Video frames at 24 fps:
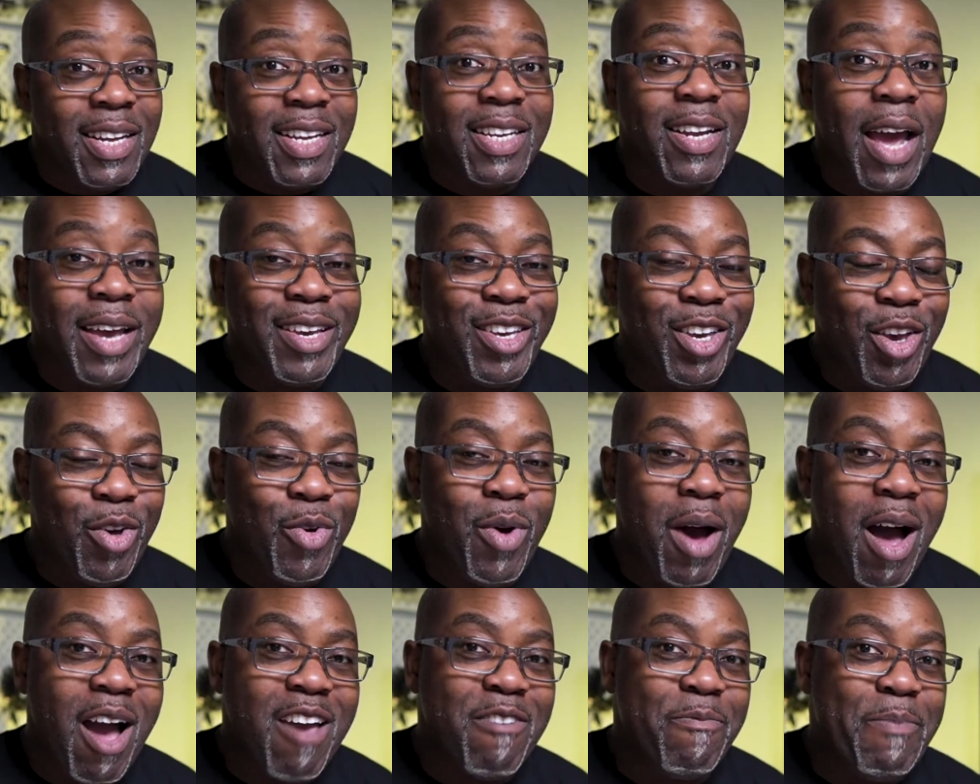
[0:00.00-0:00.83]
Like you,
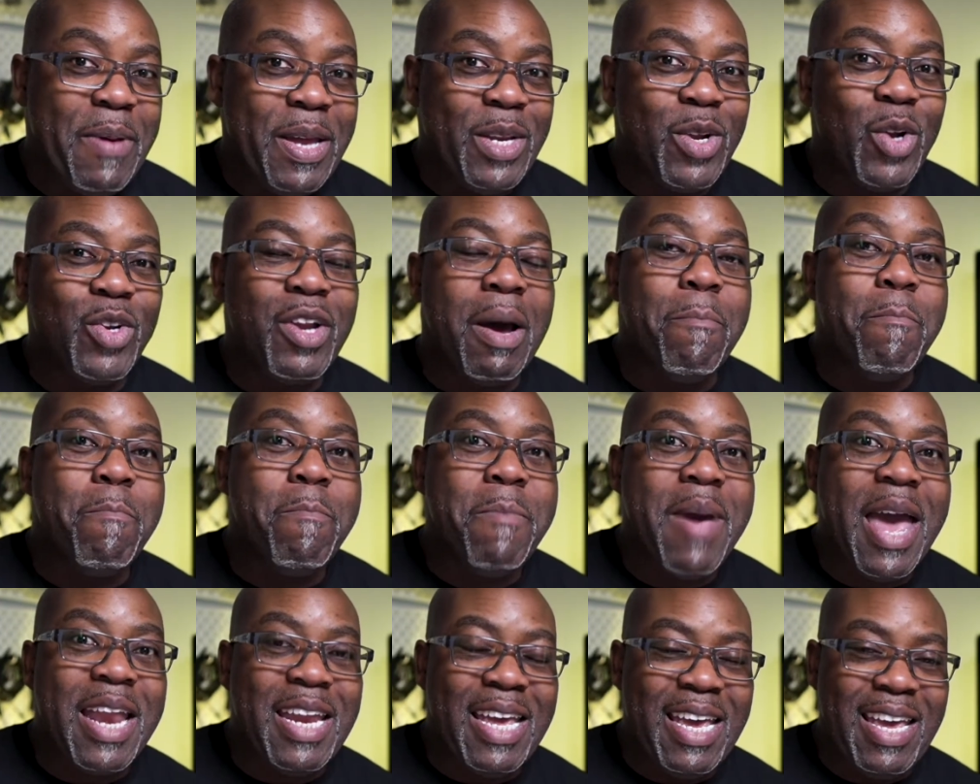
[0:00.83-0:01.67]
I've been on
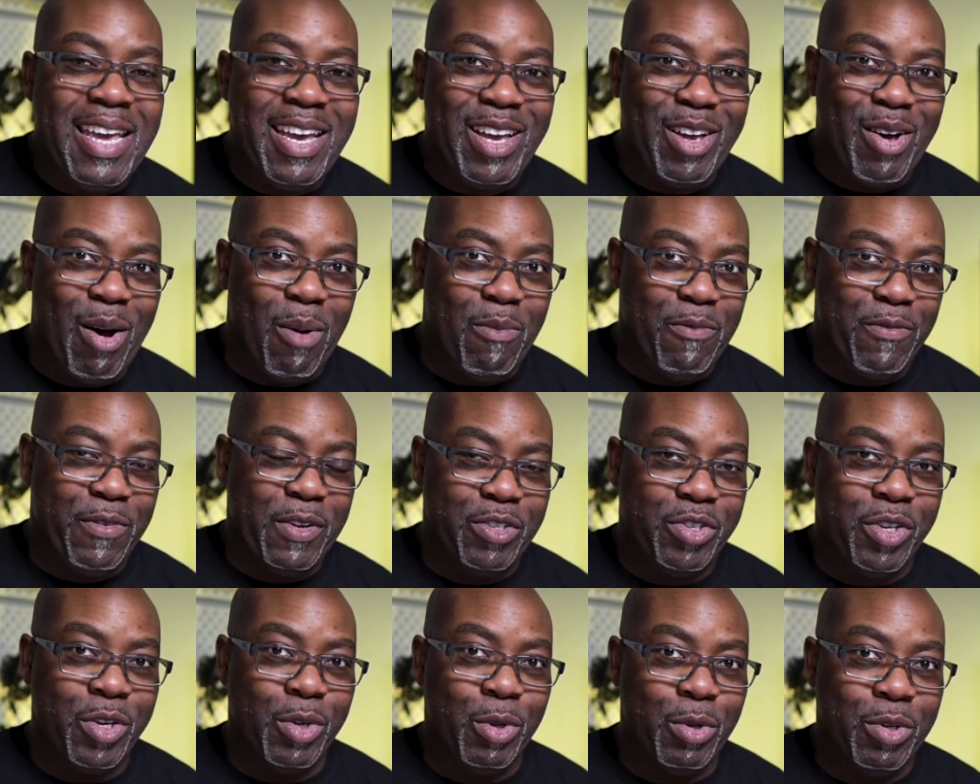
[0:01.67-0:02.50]
many
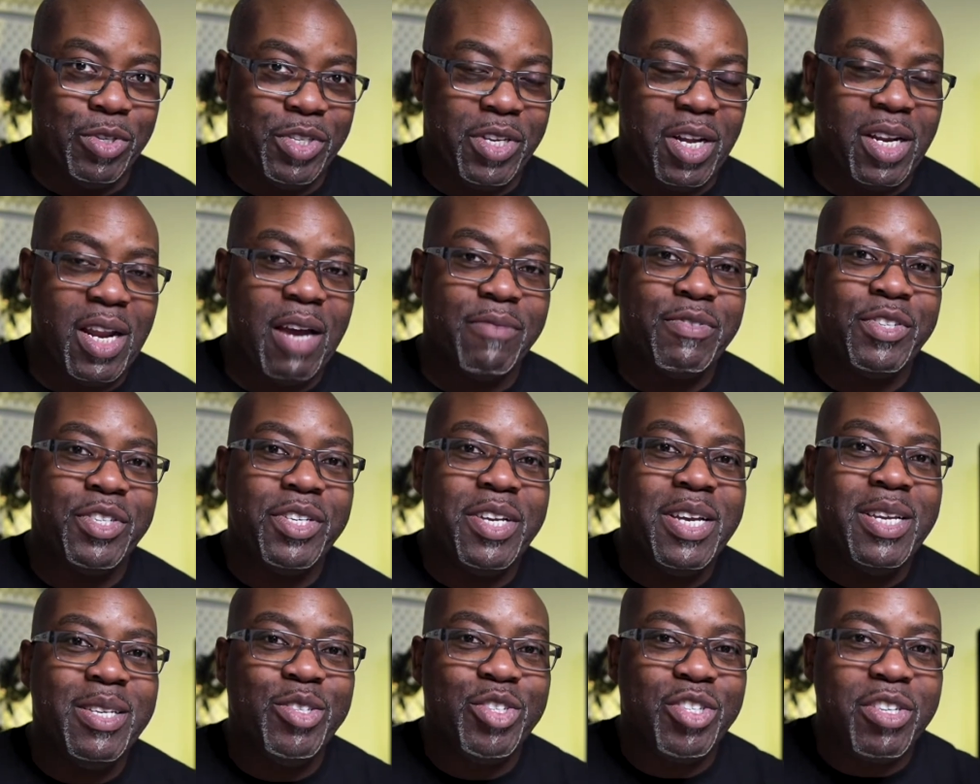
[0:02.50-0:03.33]
conference calls and I've
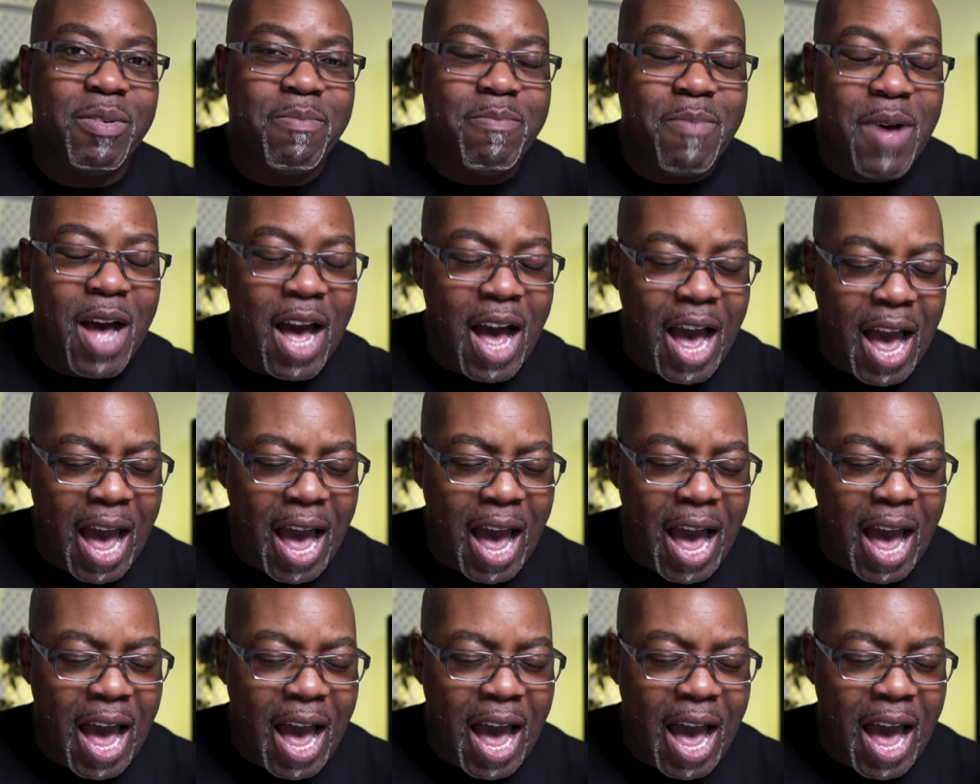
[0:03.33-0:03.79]
seen some